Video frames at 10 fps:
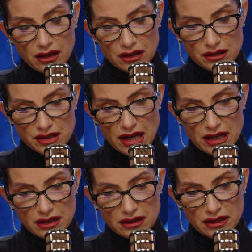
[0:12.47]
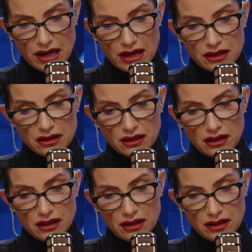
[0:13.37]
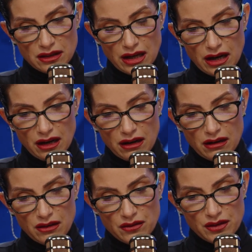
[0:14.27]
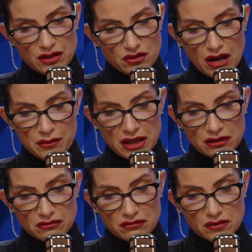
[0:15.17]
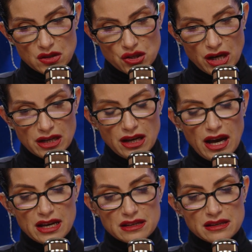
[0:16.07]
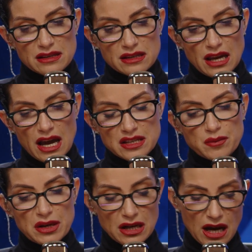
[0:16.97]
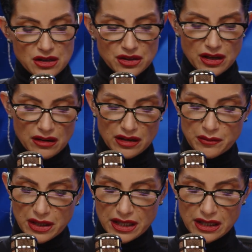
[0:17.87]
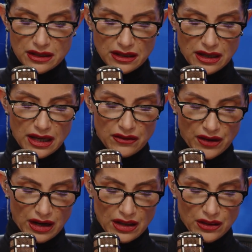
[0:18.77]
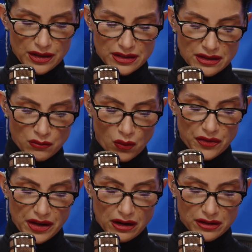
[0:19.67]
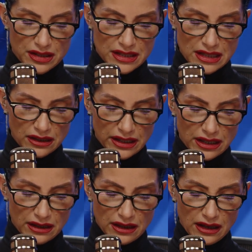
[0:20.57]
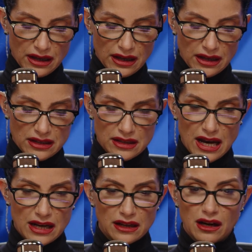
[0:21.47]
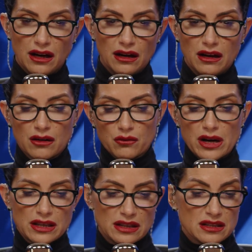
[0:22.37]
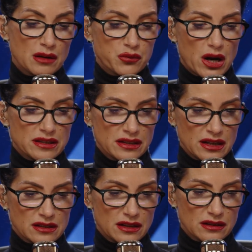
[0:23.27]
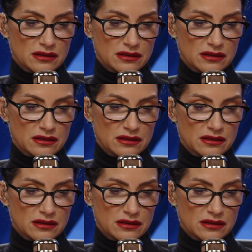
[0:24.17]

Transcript: They're saying that I mean, China has the espionage that they're committing and this, what they are stealing is at a rate that's unprecedented.